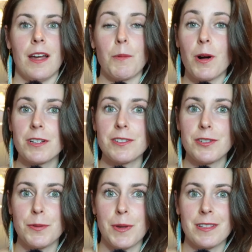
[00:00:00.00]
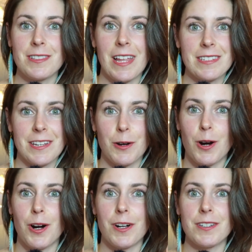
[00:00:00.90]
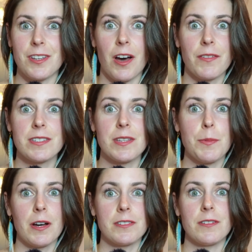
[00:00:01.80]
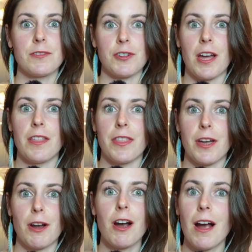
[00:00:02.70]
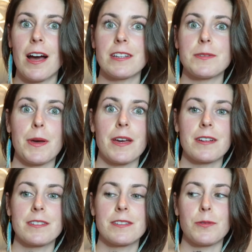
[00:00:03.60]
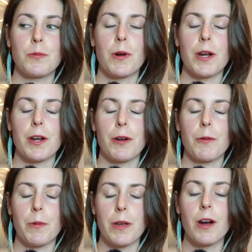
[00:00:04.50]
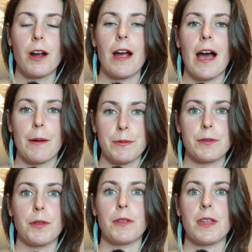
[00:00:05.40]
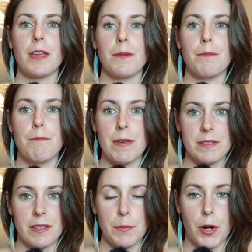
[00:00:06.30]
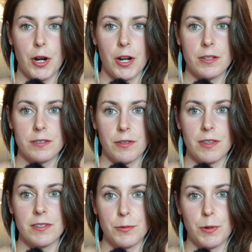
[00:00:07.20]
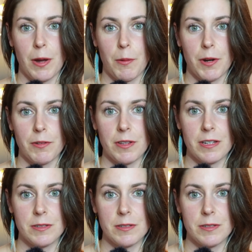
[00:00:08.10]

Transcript: And while consuming less alcohol is obviously a positive trend, there are aspects where we are absolutely missing the mark. So this is what I want to really